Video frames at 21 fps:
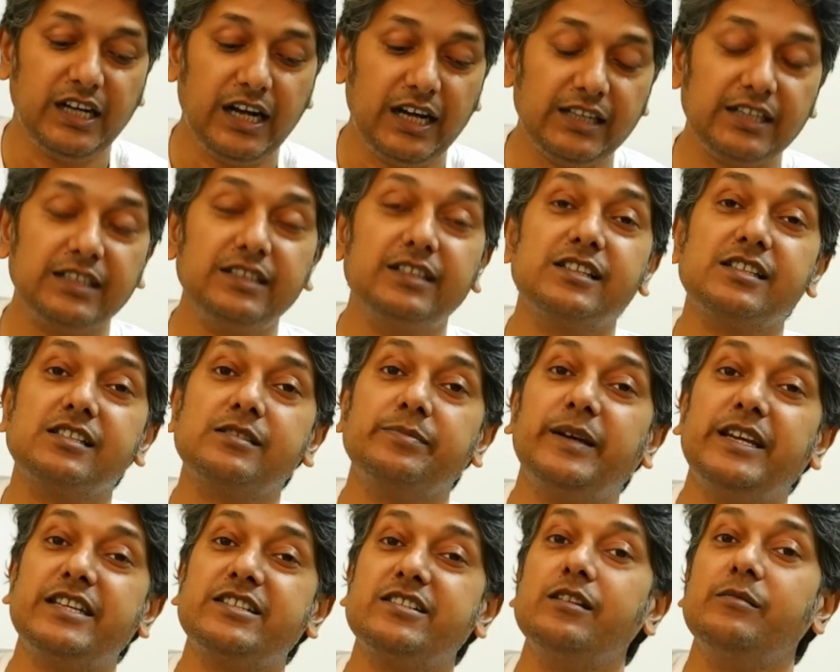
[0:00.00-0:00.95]
Another
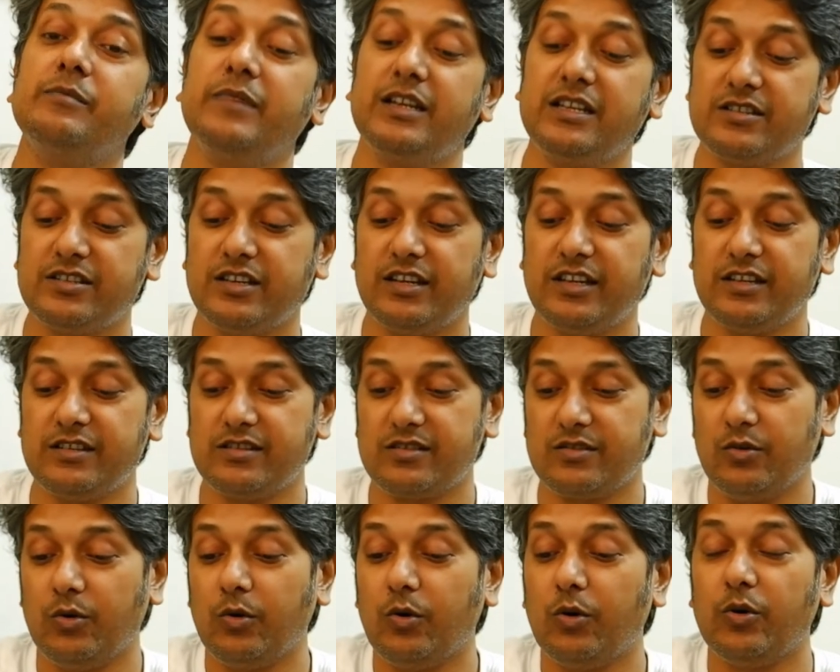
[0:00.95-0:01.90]
special mention is
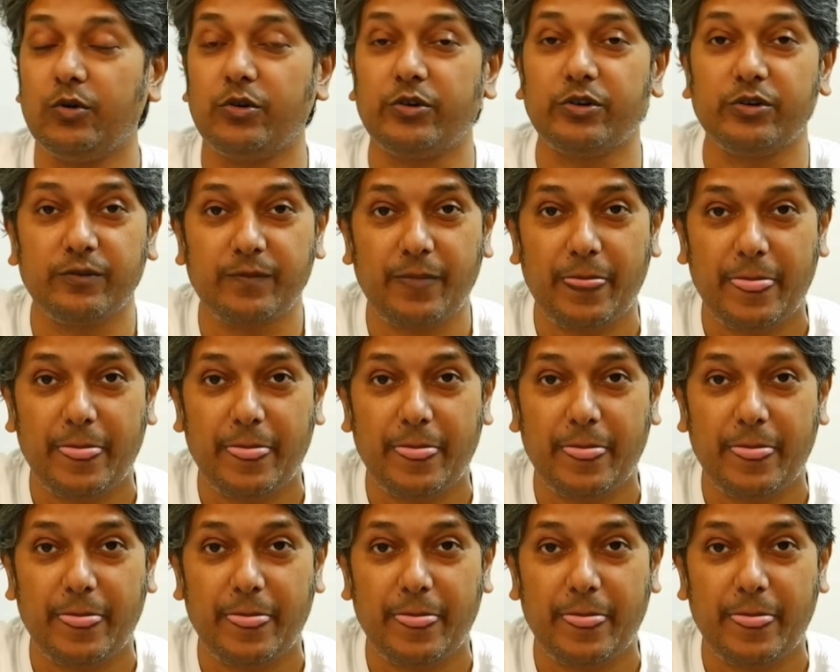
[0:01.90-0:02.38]
ode.